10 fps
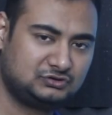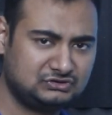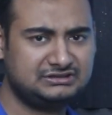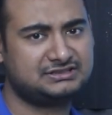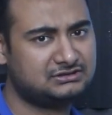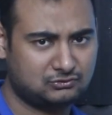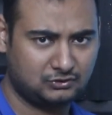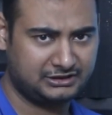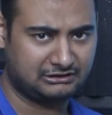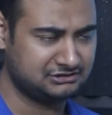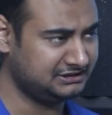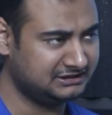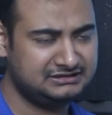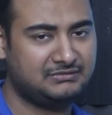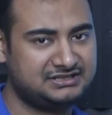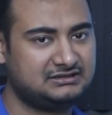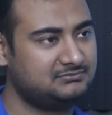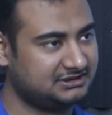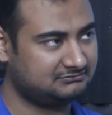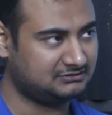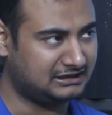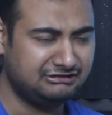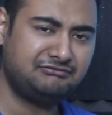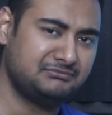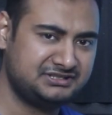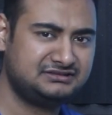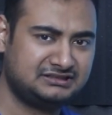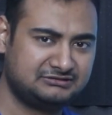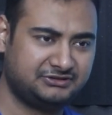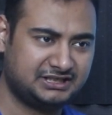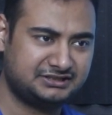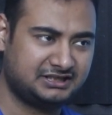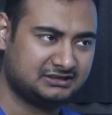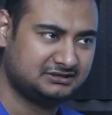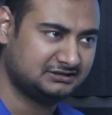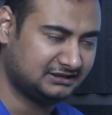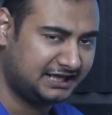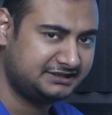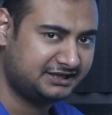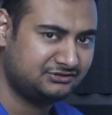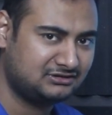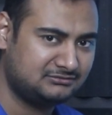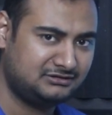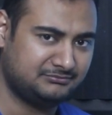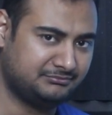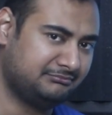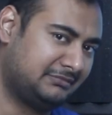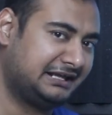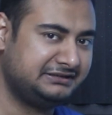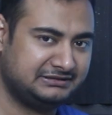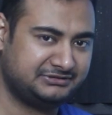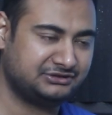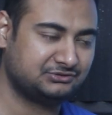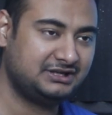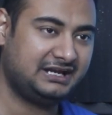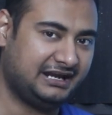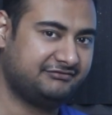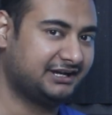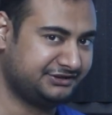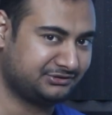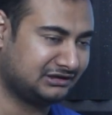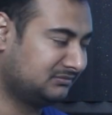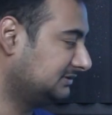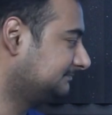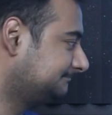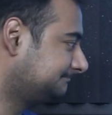so this is the core technology nothing magical but kind of amazing that we can take light hydrocarbon marry them into heavy hydrocarbon